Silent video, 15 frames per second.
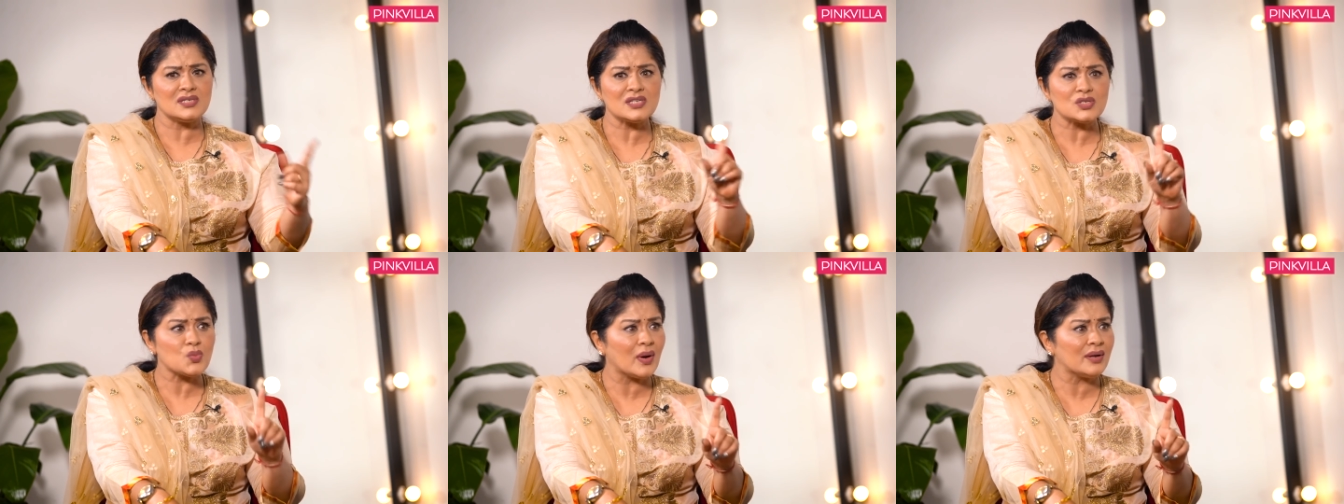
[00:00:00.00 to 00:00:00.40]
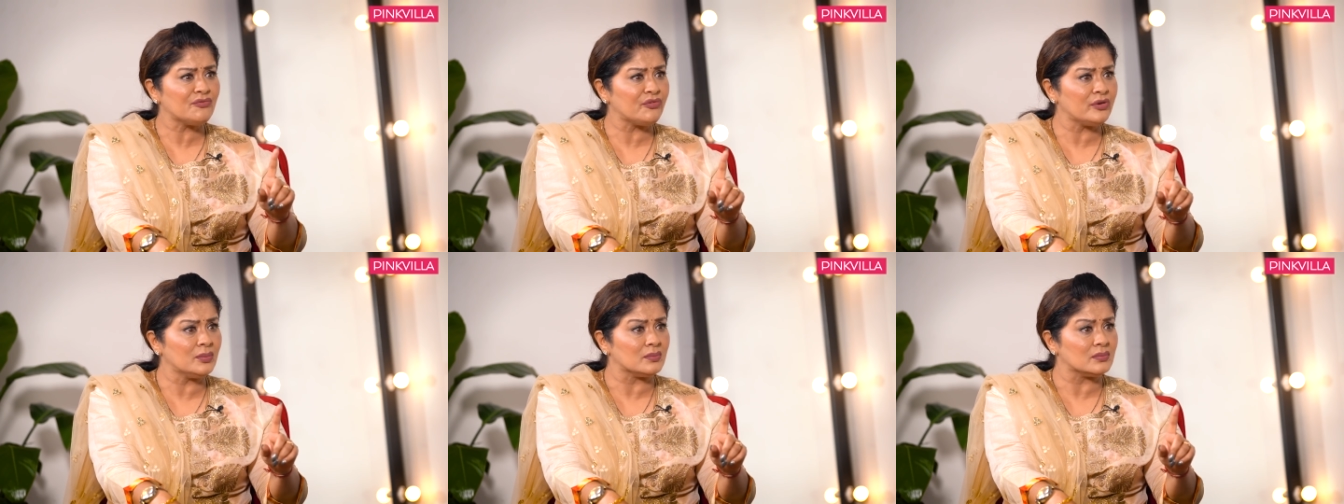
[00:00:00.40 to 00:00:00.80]
It's just one
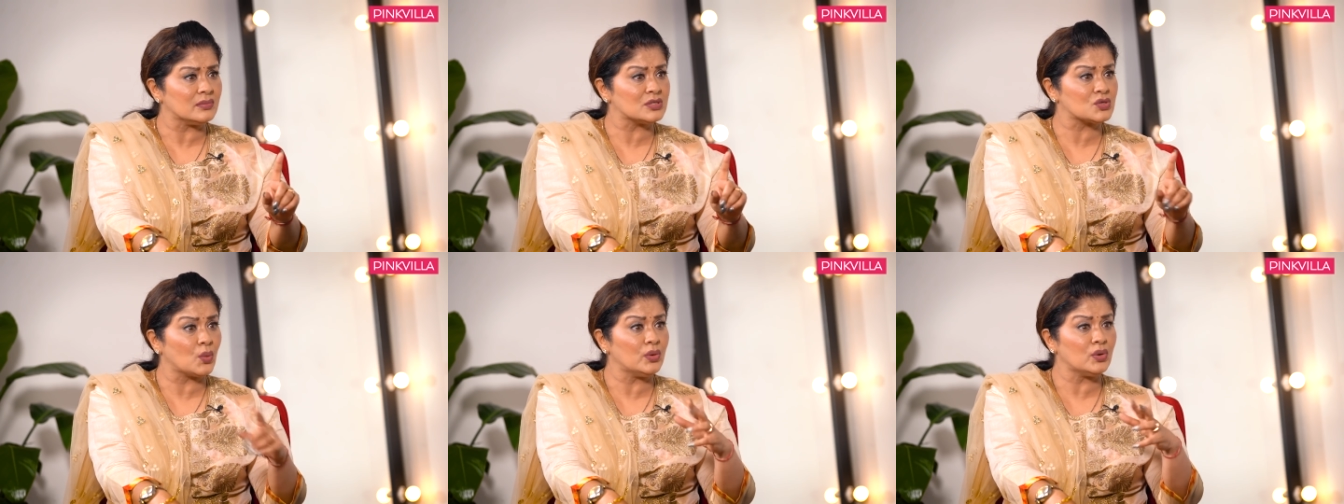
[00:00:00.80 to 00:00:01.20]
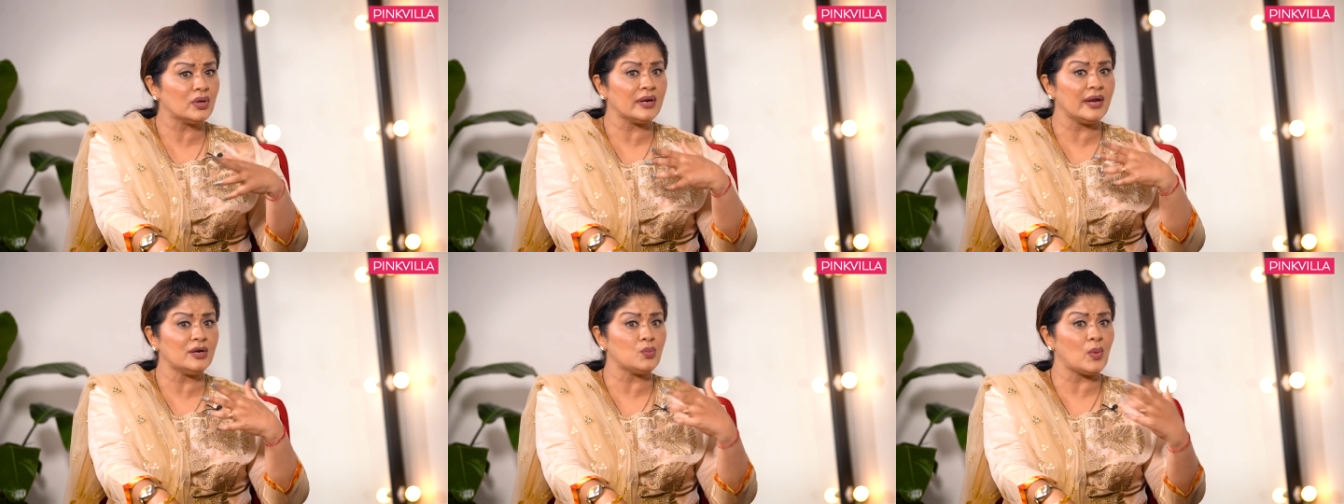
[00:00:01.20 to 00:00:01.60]
film. It's going to
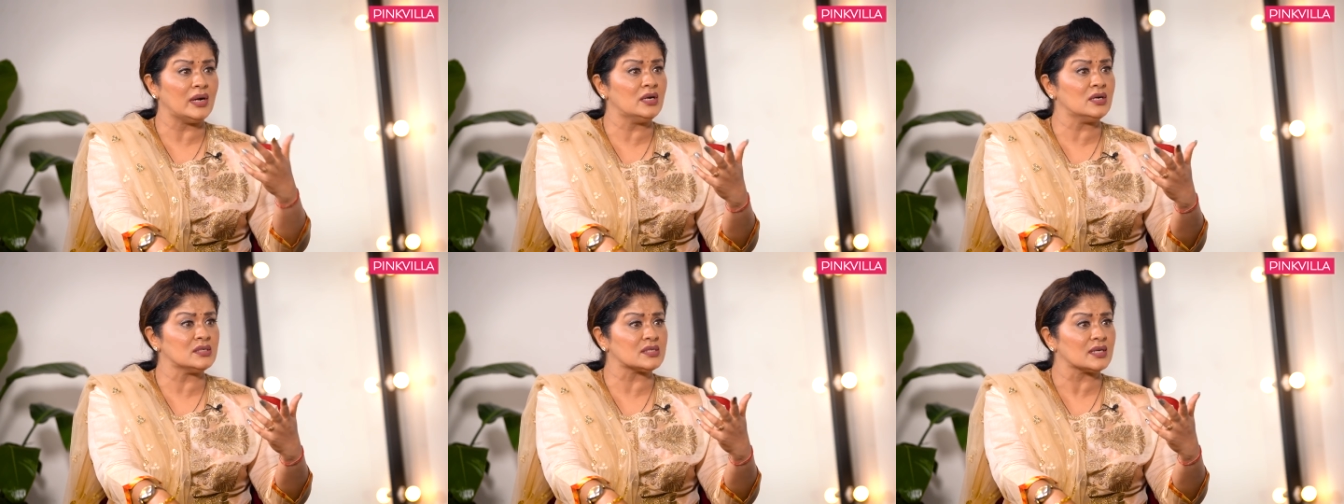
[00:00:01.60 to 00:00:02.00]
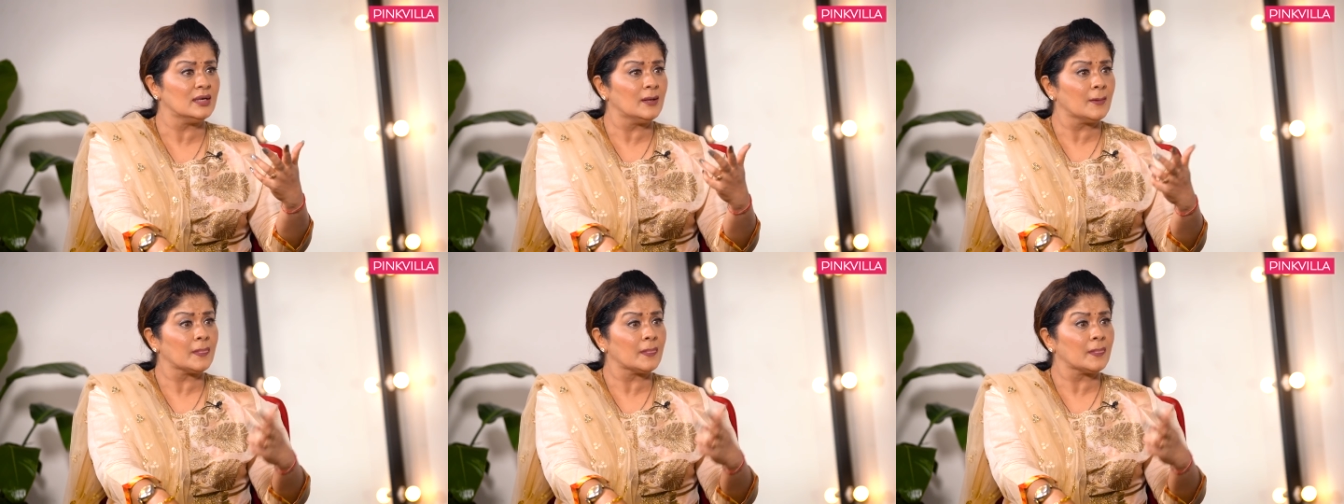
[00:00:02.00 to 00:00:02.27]
create wonders.